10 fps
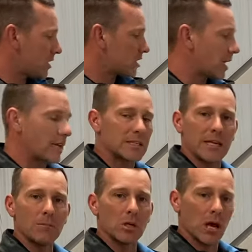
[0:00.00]
standing
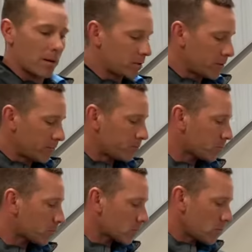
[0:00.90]
seam jobs,
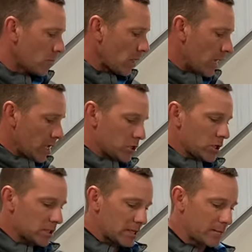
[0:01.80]
it
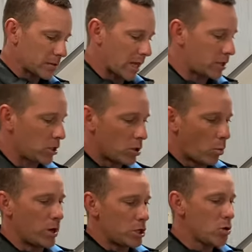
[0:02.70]
just seems like
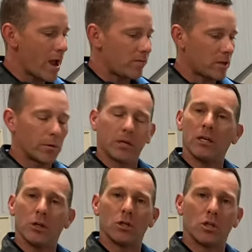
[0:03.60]
when you have the ability
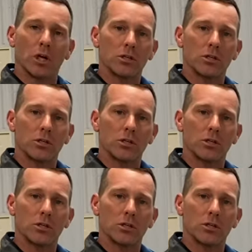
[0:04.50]
to adjust